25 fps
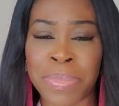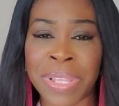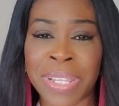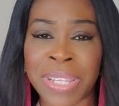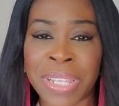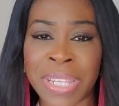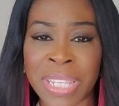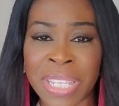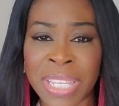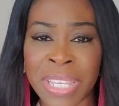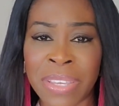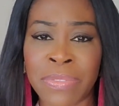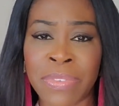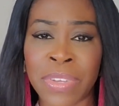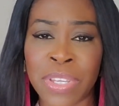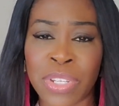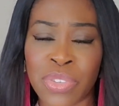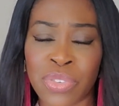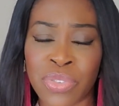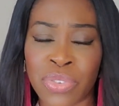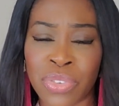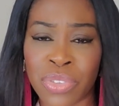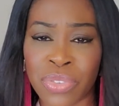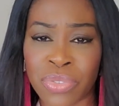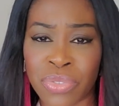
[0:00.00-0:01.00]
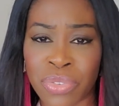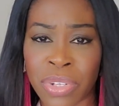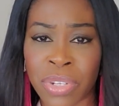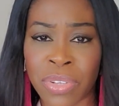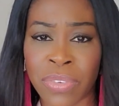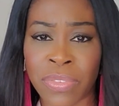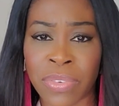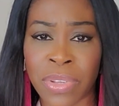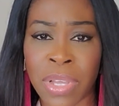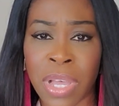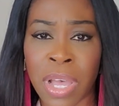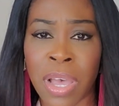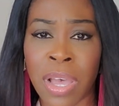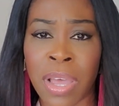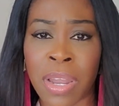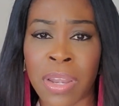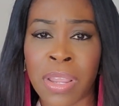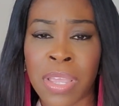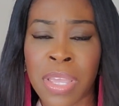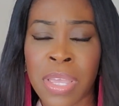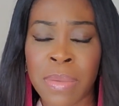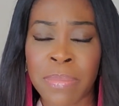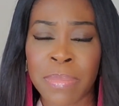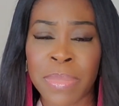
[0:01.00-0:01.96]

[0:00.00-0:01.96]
Believe it, children of God,